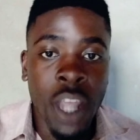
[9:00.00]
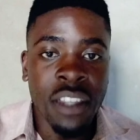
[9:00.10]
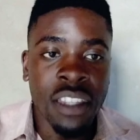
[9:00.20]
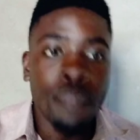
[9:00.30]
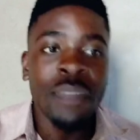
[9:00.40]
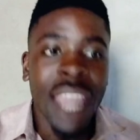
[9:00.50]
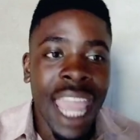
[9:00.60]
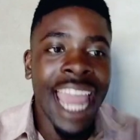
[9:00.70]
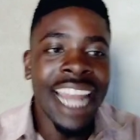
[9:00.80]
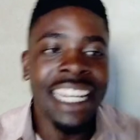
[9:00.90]
Toism.
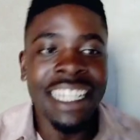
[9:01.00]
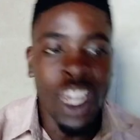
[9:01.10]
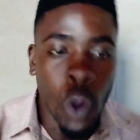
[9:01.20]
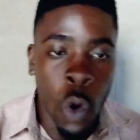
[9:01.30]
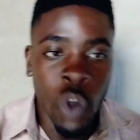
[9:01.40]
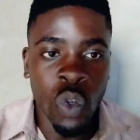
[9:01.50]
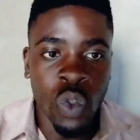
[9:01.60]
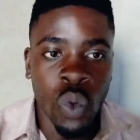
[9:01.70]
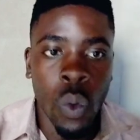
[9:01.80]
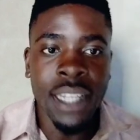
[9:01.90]
And they also
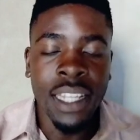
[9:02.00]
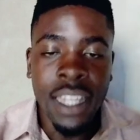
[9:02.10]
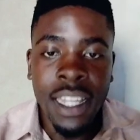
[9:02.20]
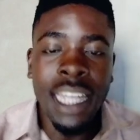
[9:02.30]
do what?